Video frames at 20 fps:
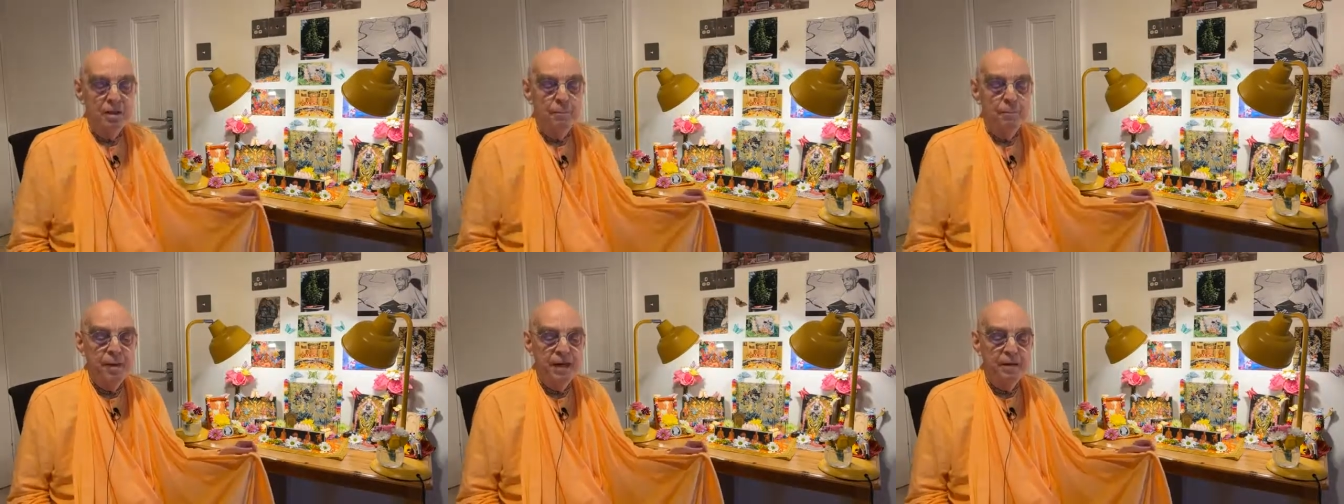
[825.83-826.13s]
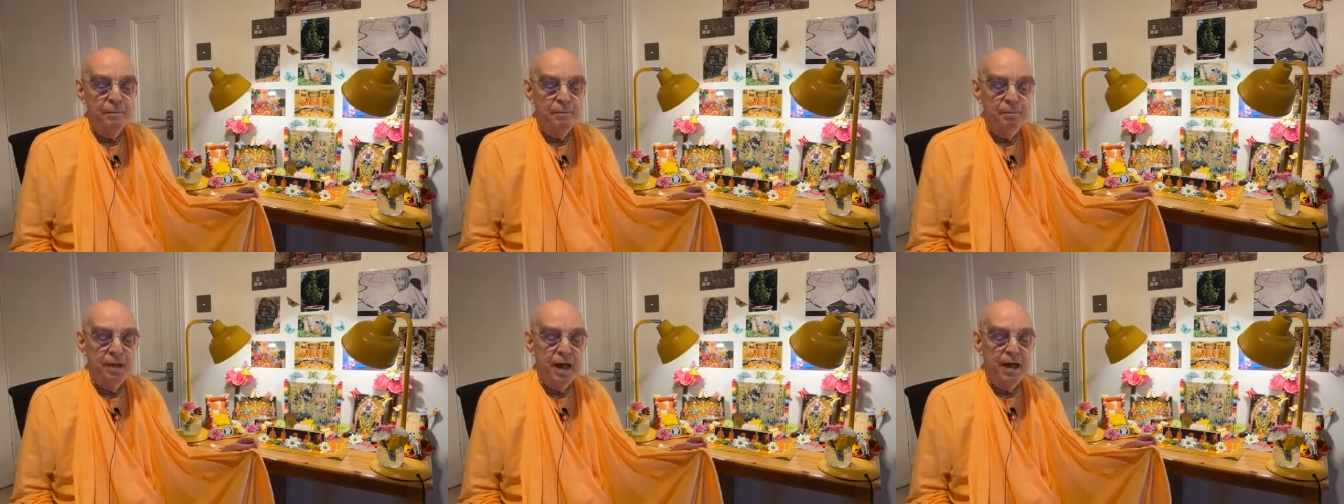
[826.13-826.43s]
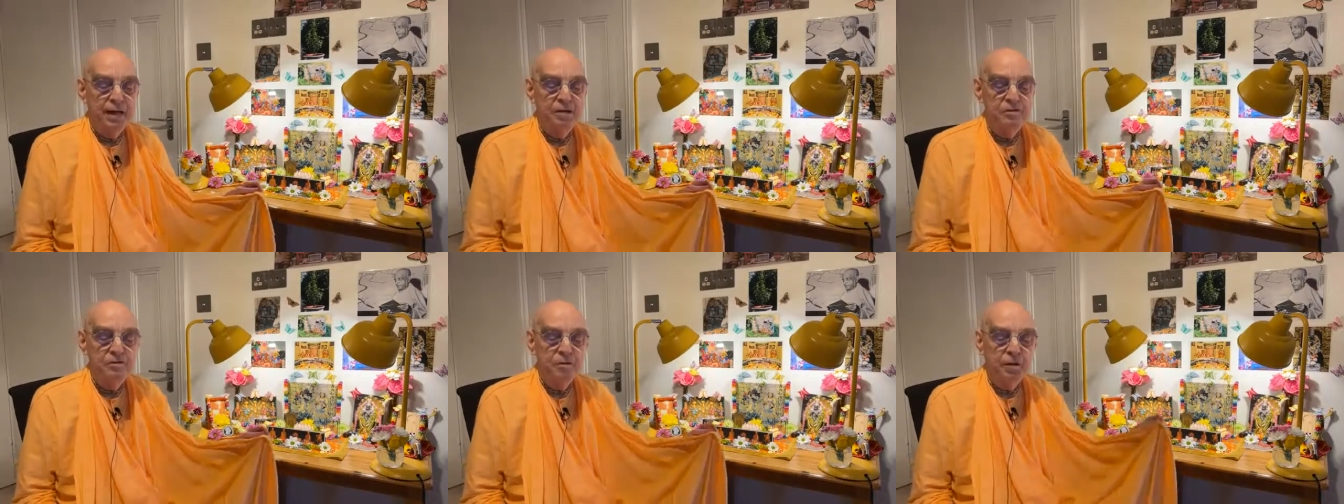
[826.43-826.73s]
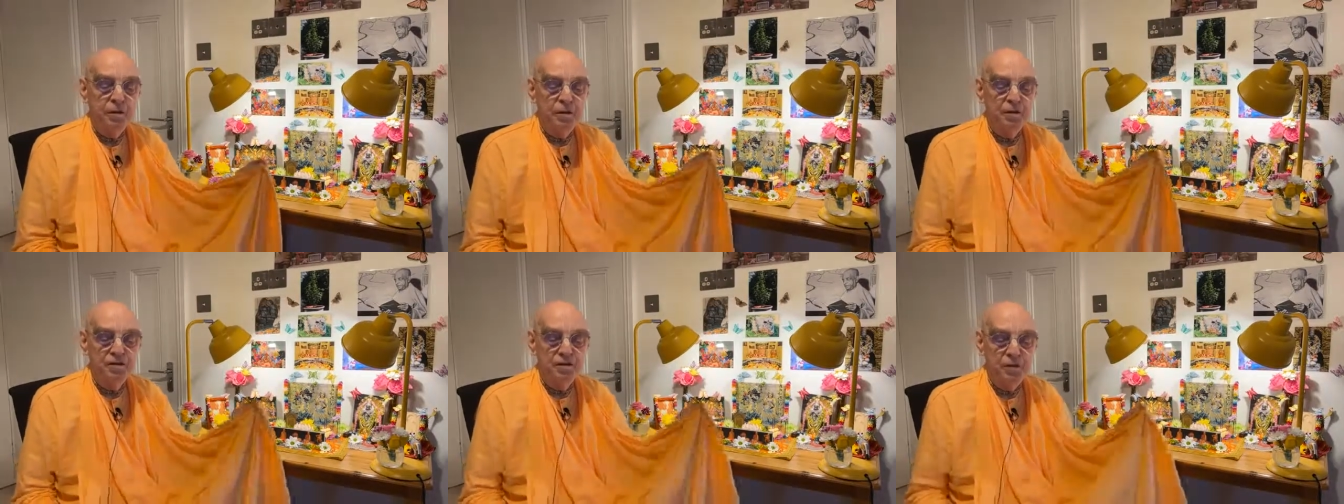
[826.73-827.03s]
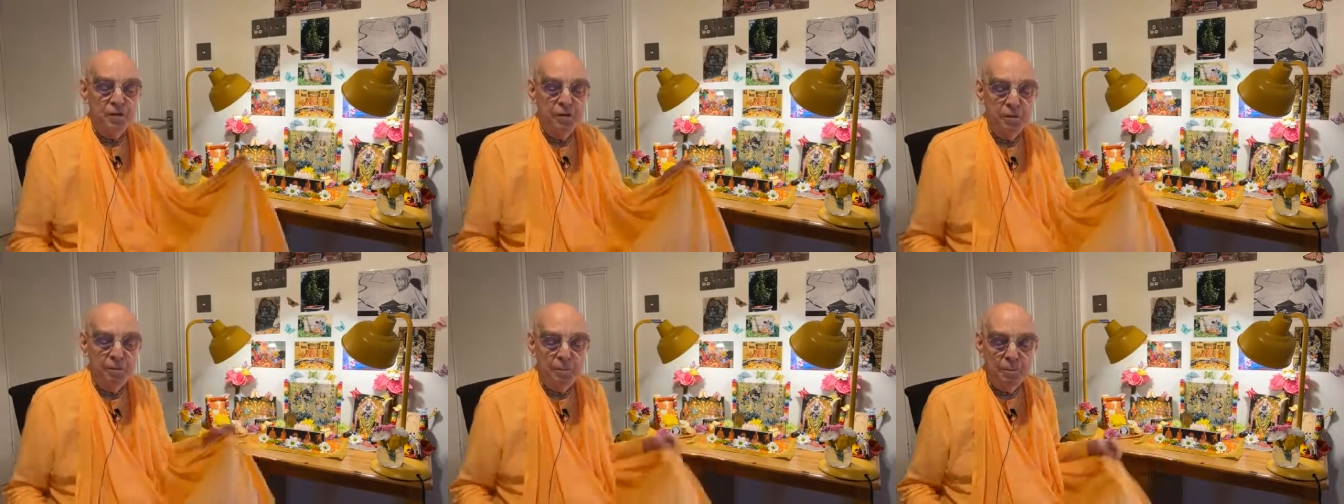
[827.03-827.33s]
Many planets are
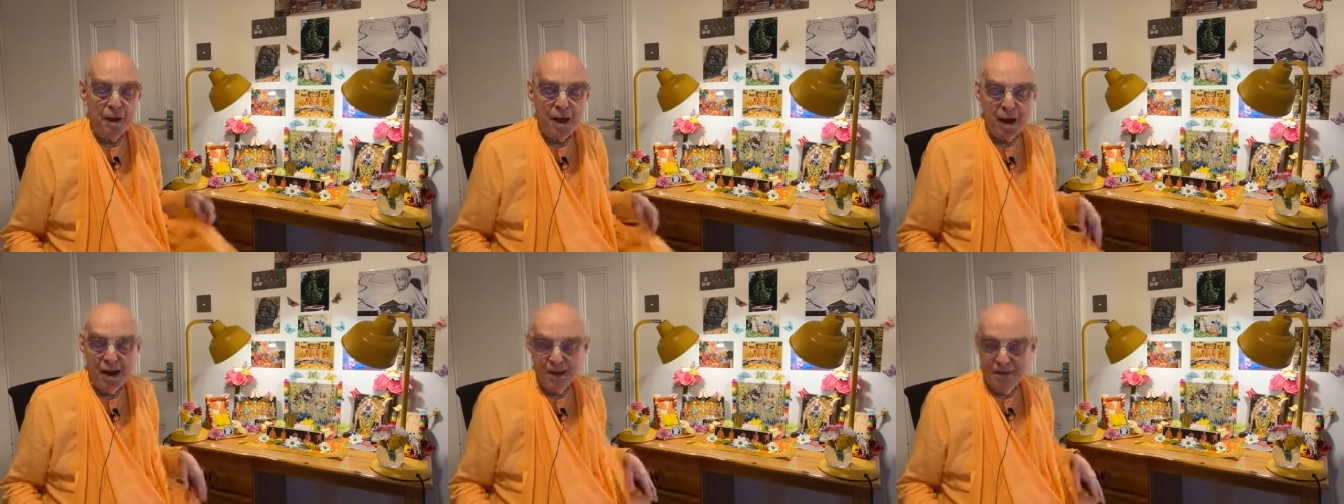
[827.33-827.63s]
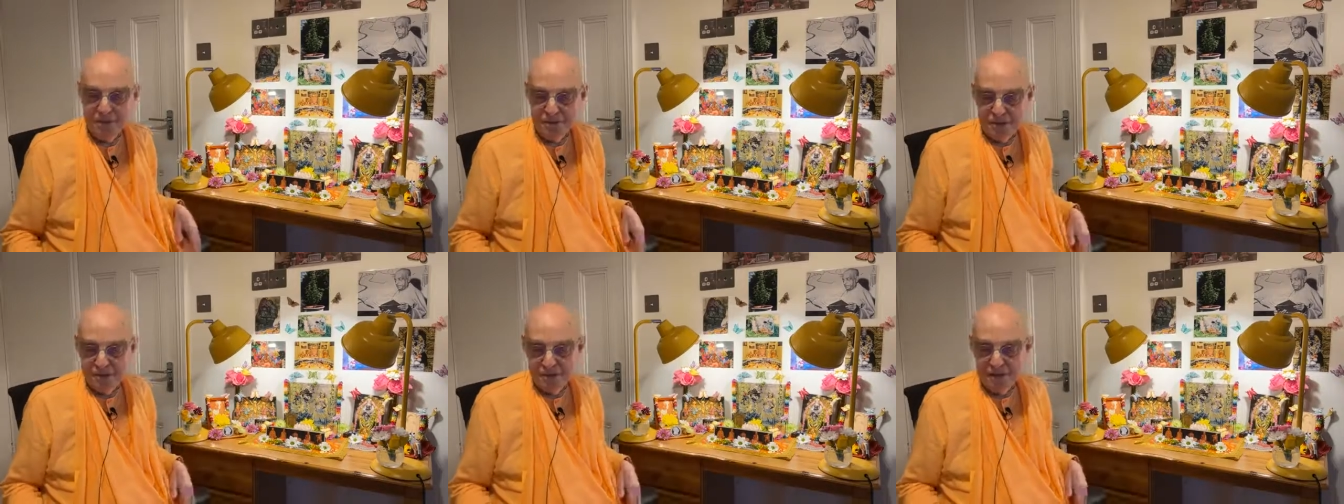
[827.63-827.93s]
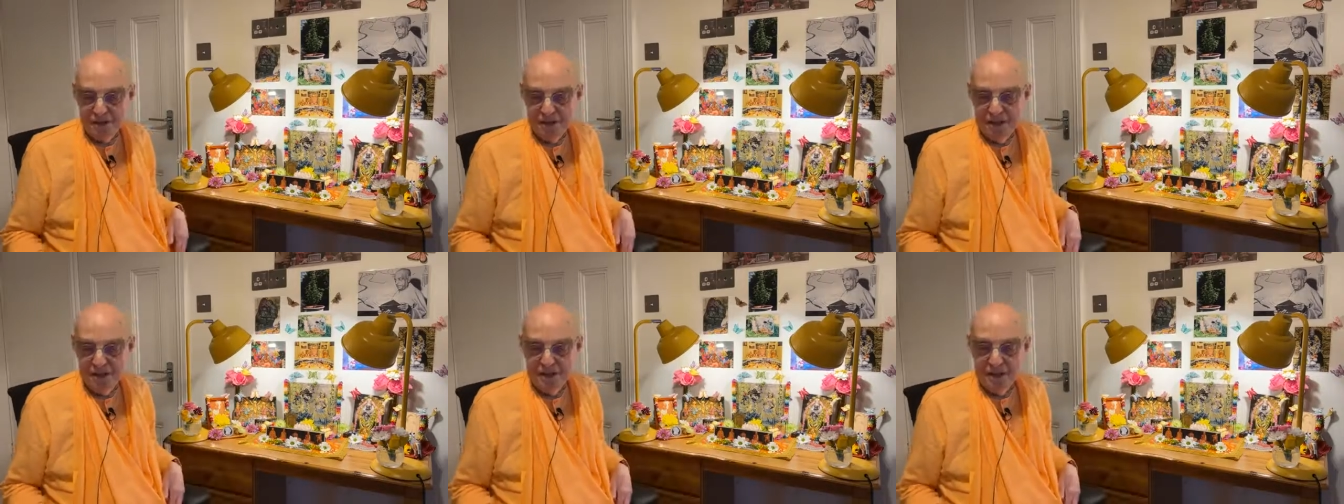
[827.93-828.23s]
considered pious,